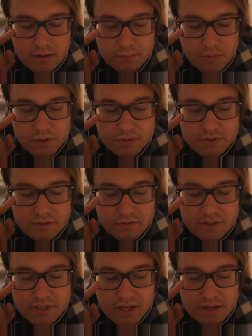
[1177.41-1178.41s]
most of the
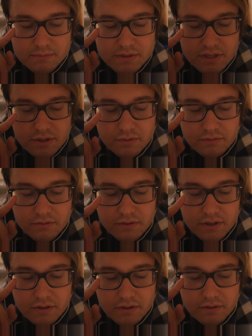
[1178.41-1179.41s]
times I don't
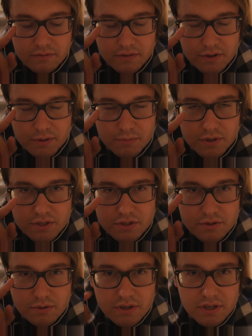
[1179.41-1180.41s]
feel very much
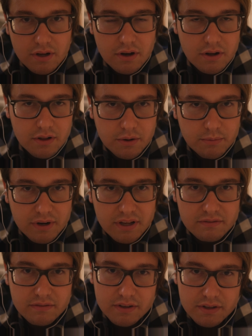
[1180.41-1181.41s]
joy at all, or when I
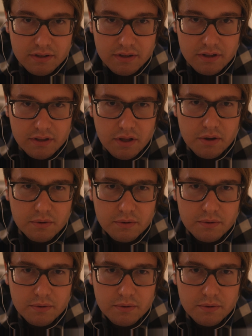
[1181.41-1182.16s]
feel alone.